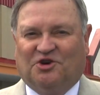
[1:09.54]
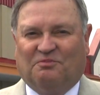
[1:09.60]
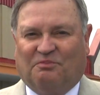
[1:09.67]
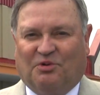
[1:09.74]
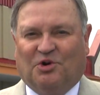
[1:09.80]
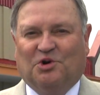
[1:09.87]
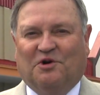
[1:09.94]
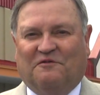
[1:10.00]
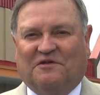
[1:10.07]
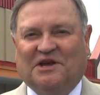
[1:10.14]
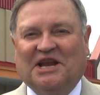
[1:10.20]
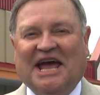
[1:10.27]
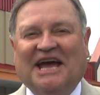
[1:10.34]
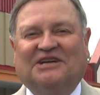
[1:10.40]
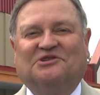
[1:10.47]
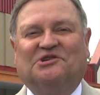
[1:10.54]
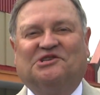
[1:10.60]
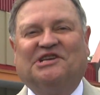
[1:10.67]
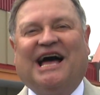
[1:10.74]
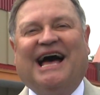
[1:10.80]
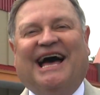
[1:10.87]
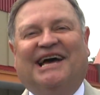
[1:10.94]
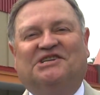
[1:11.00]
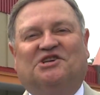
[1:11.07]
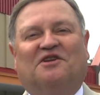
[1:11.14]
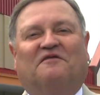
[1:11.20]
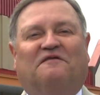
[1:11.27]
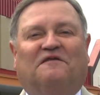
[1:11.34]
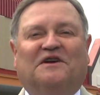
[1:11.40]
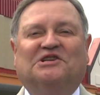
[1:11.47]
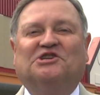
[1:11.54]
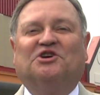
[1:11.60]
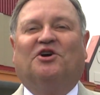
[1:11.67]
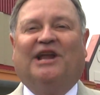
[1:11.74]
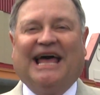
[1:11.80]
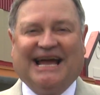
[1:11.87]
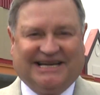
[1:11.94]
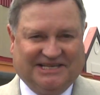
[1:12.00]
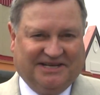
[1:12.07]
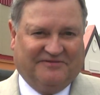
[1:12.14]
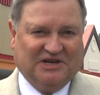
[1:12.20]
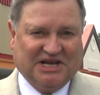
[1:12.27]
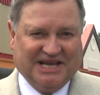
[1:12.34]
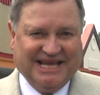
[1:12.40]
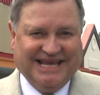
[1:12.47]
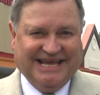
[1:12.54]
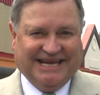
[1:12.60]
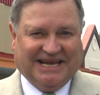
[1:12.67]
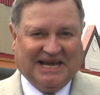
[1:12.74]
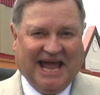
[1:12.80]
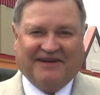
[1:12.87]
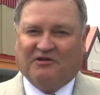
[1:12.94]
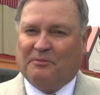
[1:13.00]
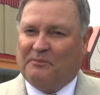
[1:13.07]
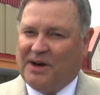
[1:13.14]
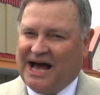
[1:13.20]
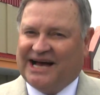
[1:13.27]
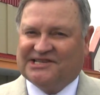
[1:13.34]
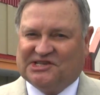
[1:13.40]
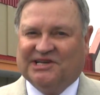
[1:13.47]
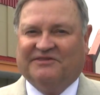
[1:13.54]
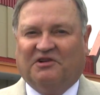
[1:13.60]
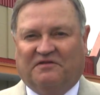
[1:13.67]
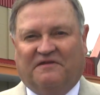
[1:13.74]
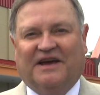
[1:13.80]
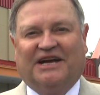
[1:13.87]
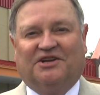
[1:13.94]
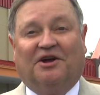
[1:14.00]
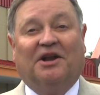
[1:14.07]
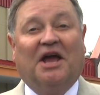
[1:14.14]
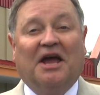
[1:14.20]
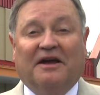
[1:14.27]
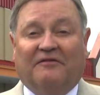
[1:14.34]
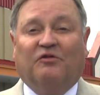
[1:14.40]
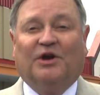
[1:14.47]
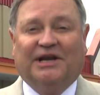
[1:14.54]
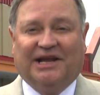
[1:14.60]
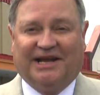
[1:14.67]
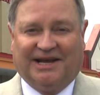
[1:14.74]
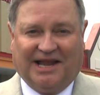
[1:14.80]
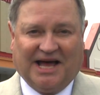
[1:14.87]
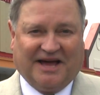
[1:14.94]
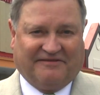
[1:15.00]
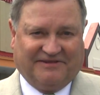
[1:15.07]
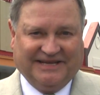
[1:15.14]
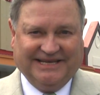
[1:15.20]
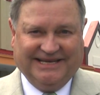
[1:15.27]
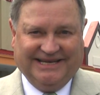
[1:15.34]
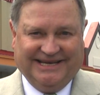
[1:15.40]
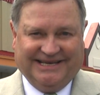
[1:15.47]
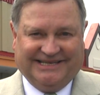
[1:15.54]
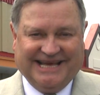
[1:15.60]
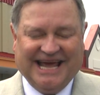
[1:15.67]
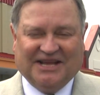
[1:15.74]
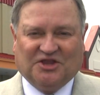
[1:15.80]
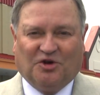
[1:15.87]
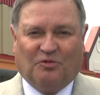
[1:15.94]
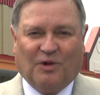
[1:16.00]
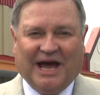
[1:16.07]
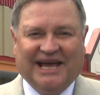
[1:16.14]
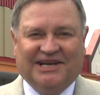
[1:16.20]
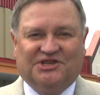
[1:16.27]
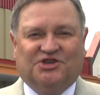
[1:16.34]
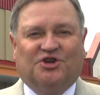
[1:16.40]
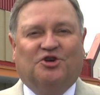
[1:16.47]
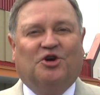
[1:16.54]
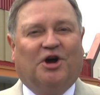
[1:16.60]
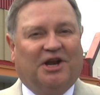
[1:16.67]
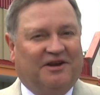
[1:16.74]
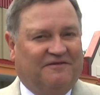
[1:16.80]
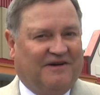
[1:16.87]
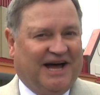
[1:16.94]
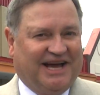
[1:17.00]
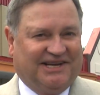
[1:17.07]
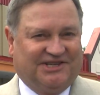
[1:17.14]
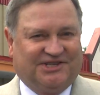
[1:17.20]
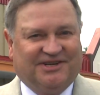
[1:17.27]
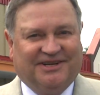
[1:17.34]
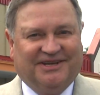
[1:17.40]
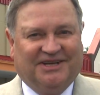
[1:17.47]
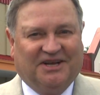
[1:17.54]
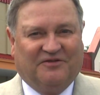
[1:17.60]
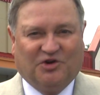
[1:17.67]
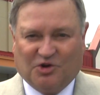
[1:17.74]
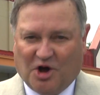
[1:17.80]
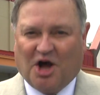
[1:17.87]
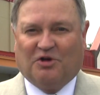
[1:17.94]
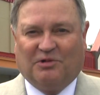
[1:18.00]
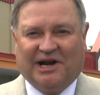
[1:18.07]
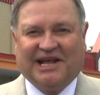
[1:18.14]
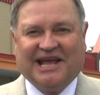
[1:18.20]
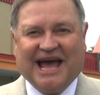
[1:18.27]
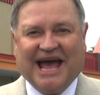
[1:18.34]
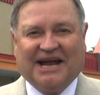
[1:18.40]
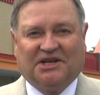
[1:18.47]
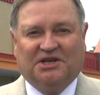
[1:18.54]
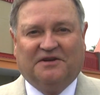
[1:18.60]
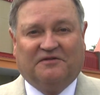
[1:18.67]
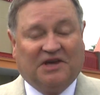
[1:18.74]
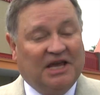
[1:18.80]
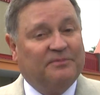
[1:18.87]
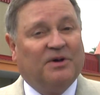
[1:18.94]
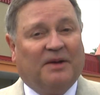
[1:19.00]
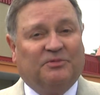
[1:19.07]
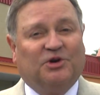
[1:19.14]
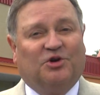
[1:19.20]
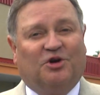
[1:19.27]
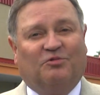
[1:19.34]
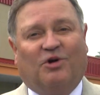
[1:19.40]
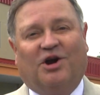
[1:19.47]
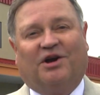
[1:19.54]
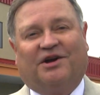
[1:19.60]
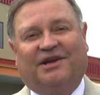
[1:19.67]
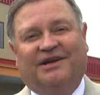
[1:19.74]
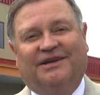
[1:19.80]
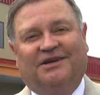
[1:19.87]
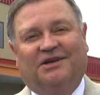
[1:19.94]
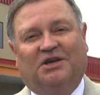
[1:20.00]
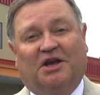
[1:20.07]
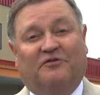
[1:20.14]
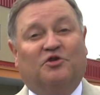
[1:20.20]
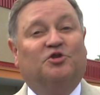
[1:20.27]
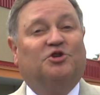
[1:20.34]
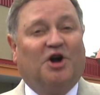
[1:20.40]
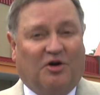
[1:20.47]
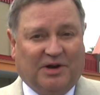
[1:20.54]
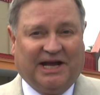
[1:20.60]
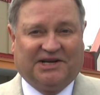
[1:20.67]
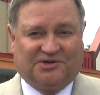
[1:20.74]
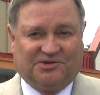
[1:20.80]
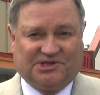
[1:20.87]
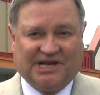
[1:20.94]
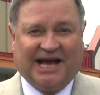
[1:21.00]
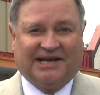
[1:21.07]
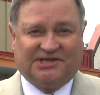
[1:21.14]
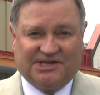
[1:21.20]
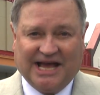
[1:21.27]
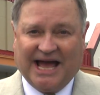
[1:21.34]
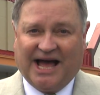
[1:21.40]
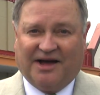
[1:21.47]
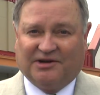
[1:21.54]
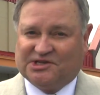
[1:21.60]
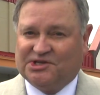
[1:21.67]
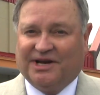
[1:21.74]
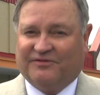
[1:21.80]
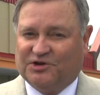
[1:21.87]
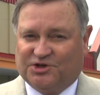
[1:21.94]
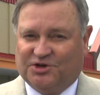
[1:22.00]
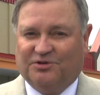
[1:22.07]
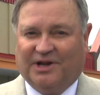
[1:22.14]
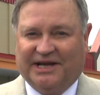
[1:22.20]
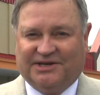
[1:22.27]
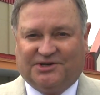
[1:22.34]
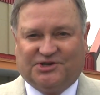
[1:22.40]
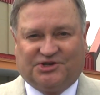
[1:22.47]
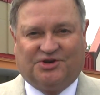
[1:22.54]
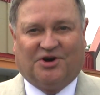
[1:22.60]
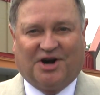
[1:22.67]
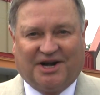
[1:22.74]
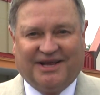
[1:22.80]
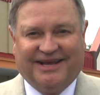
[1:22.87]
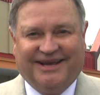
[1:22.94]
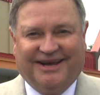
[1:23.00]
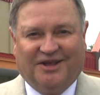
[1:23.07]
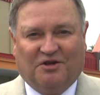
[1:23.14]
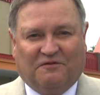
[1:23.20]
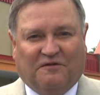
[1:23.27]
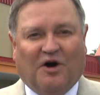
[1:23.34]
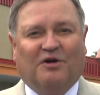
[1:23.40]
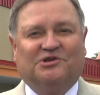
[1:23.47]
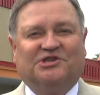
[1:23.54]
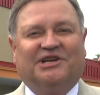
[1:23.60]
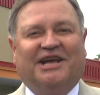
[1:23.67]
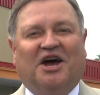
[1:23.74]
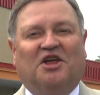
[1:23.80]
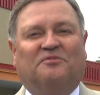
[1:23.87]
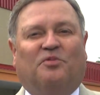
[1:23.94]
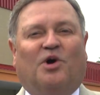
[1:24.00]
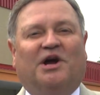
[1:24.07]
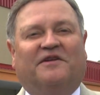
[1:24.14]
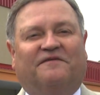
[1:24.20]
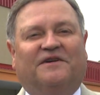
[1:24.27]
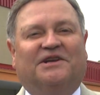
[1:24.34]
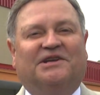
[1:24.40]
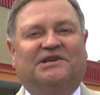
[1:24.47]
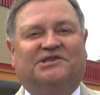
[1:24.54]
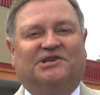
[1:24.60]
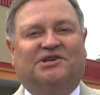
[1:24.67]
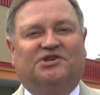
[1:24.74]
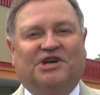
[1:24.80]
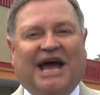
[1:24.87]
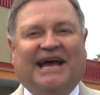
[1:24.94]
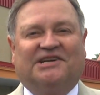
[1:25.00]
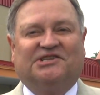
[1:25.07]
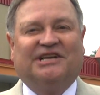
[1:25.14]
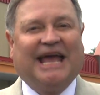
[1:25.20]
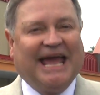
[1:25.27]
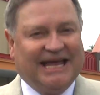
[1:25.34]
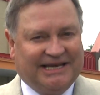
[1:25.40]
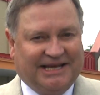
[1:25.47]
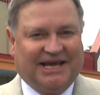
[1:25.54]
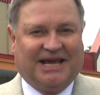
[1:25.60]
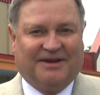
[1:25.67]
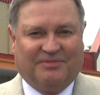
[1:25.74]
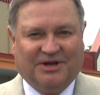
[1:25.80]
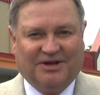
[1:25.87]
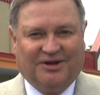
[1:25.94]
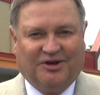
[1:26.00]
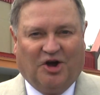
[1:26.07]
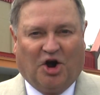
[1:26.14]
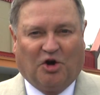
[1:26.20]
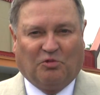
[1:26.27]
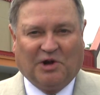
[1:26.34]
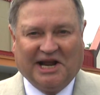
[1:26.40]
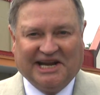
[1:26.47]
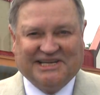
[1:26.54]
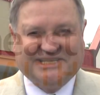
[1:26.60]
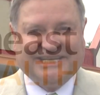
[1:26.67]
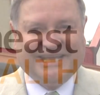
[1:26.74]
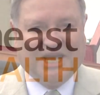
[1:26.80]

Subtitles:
are proof that exercise and physical activity can have a positive effect on everyday life. Take the Wades' good advice. If you're already active, keep up the good work. If you don't exercise now, it's never too late to start. The folks at HealthPoint Fitness in Jackson and Cape are ready to